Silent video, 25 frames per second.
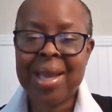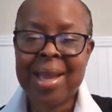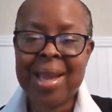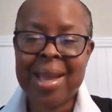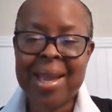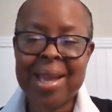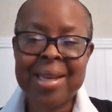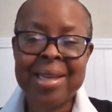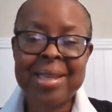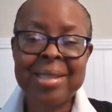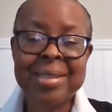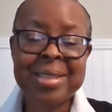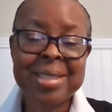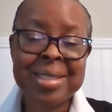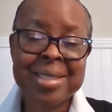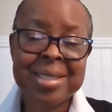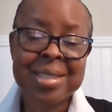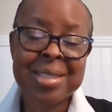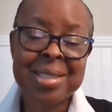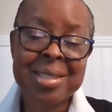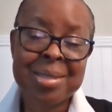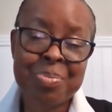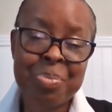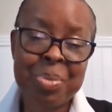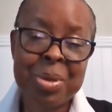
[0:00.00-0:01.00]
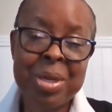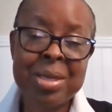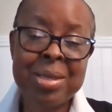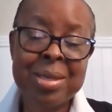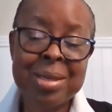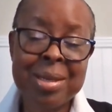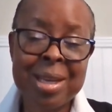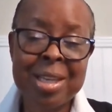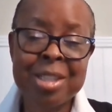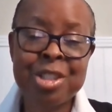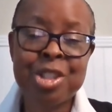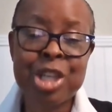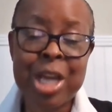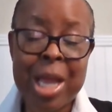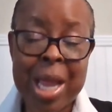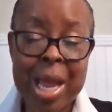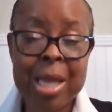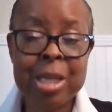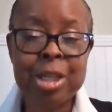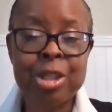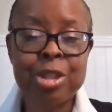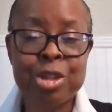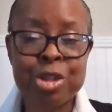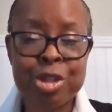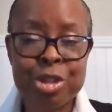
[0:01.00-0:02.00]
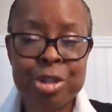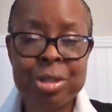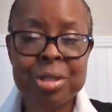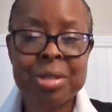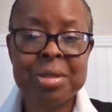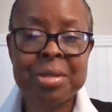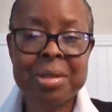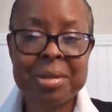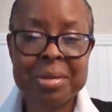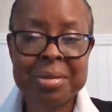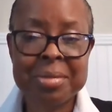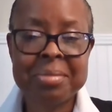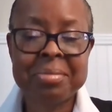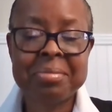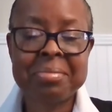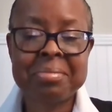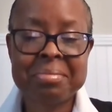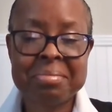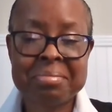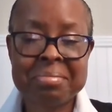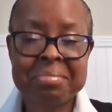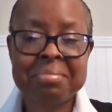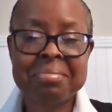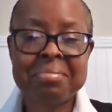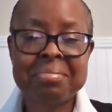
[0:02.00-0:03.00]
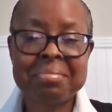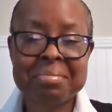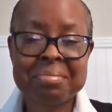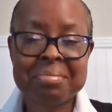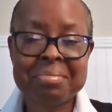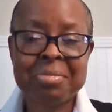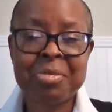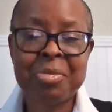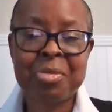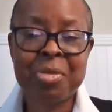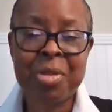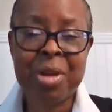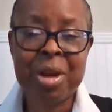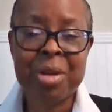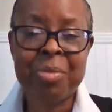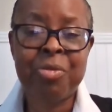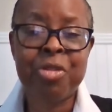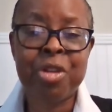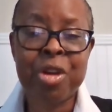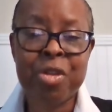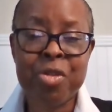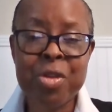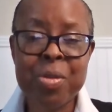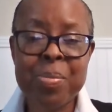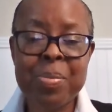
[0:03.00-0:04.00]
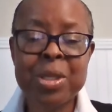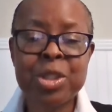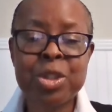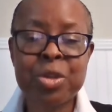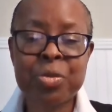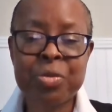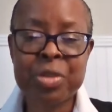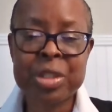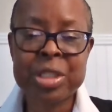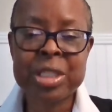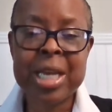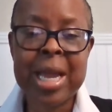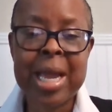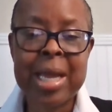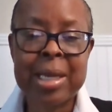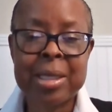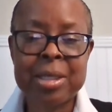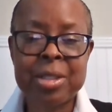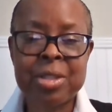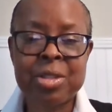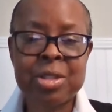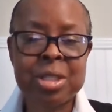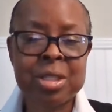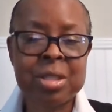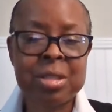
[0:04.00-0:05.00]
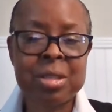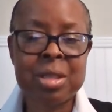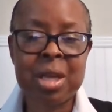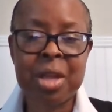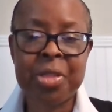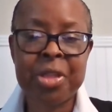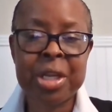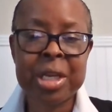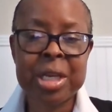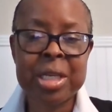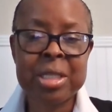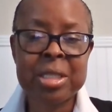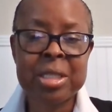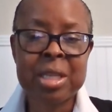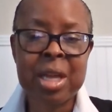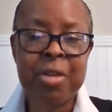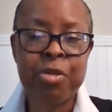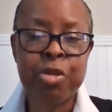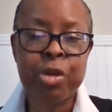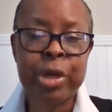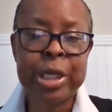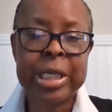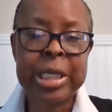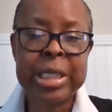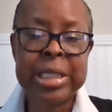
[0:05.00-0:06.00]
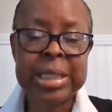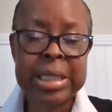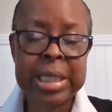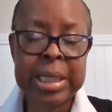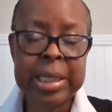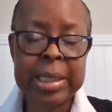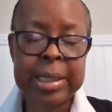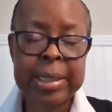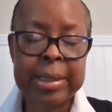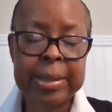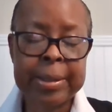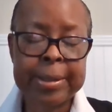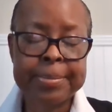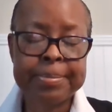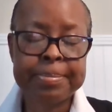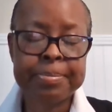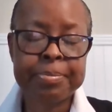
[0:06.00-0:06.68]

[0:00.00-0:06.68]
And it's been a challenge. Very much of a challenge. Nothing is ever easy.